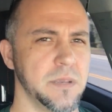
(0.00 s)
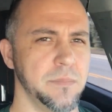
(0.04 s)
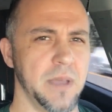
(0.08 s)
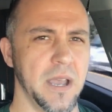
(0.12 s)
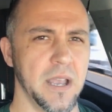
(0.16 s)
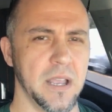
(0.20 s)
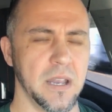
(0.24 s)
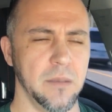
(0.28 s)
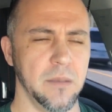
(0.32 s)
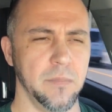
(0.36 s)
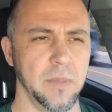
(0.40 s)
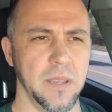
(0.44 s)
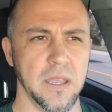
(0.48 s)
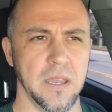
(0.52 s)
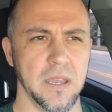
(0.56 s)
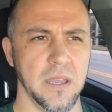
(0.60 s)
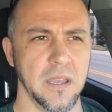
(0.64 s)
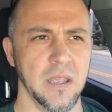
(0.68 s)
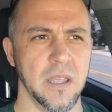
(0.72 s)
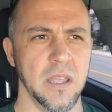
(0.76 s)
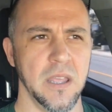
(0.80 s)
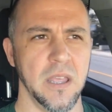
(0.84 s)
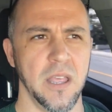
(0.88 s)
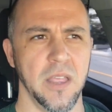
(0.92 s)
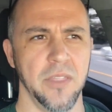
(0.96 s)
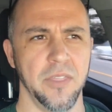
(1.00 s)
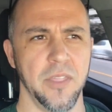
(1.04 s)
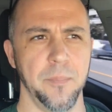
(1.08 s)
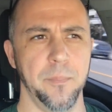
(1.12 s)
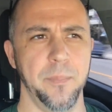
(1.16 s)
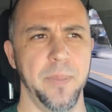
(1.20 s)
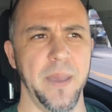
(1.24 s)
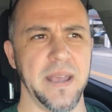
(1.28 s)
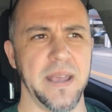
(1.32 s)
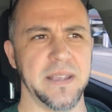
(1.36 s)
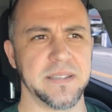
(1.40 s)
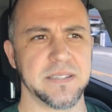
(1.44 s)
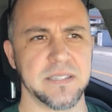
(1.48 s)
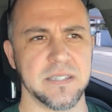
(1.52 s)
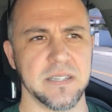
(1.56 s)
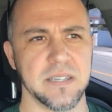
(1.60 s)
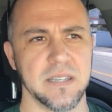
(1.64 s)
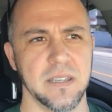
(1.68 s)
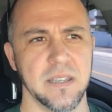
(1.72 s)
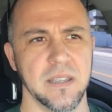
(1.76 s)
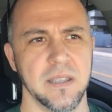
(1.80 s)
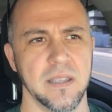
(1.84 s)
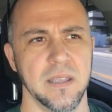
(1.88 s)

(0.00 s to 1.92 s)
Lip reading: I'm not going to be the best